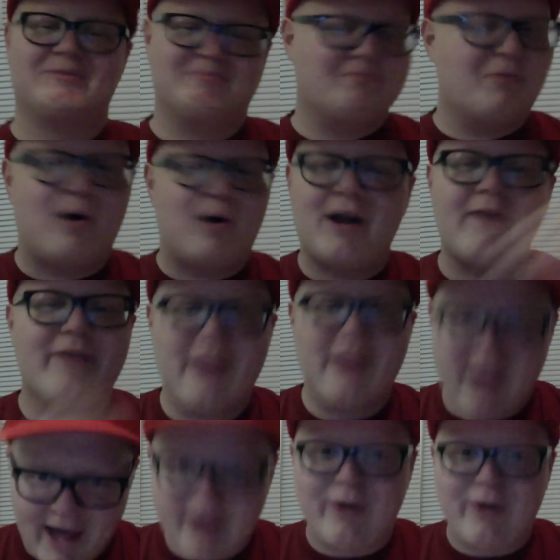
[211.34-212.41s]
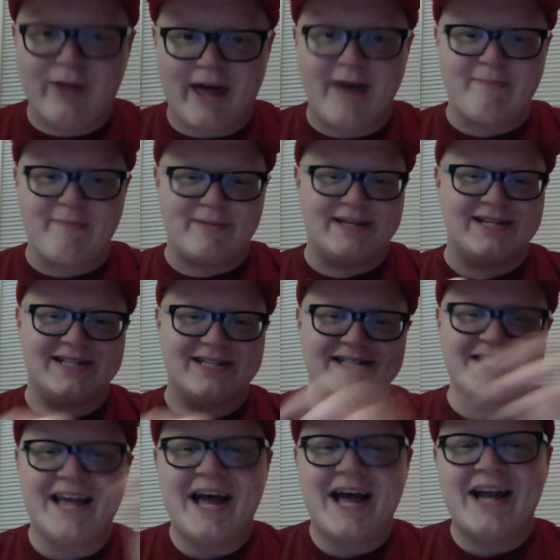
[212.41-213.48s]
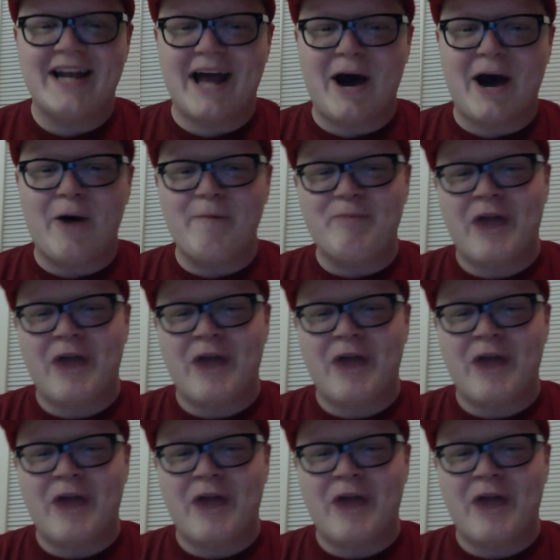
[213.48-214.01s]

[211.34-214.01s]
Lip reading: whatever the hell that means. Now,